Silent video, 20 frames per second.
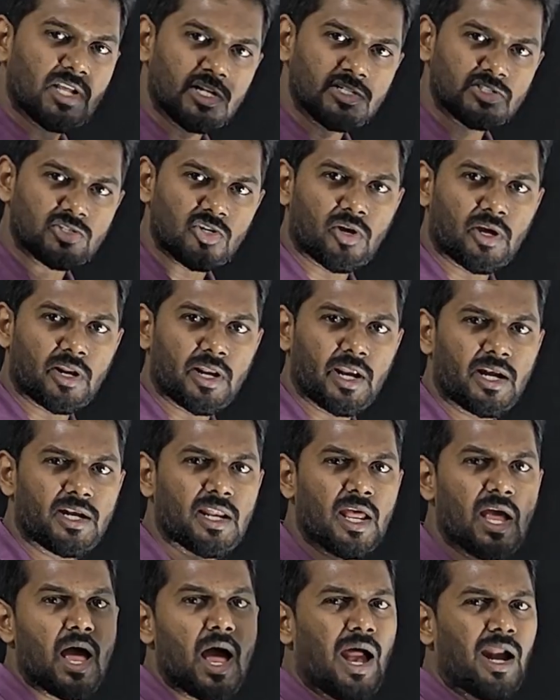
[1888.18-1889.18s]
is also
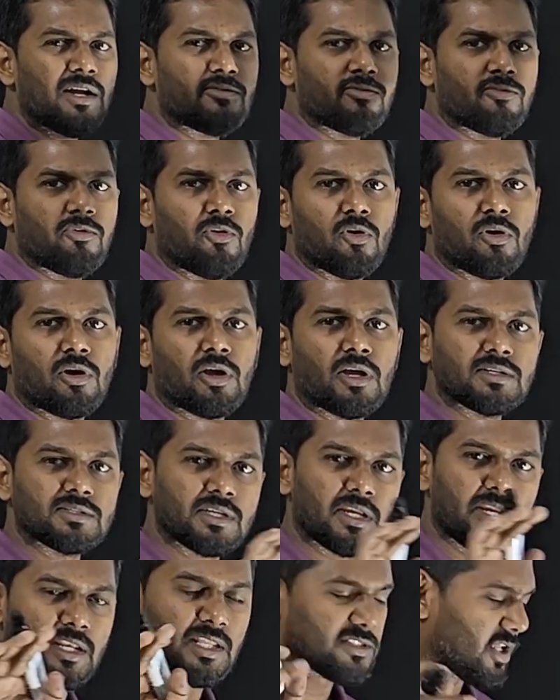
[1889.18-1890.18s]
correct, at focus
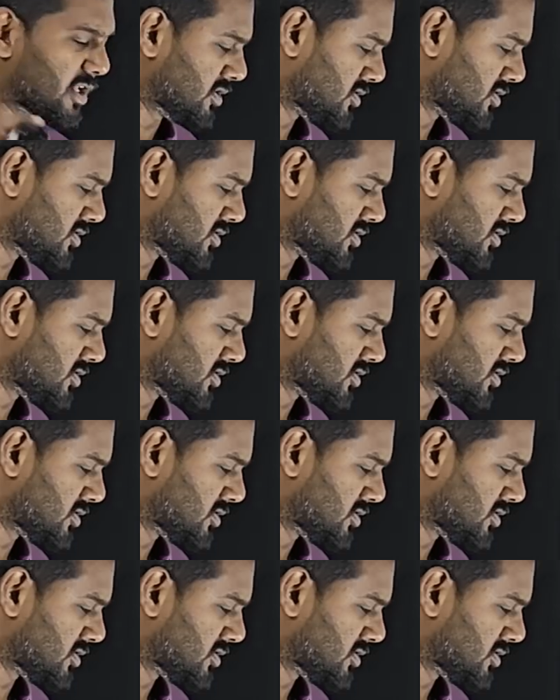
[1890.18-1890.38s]
it is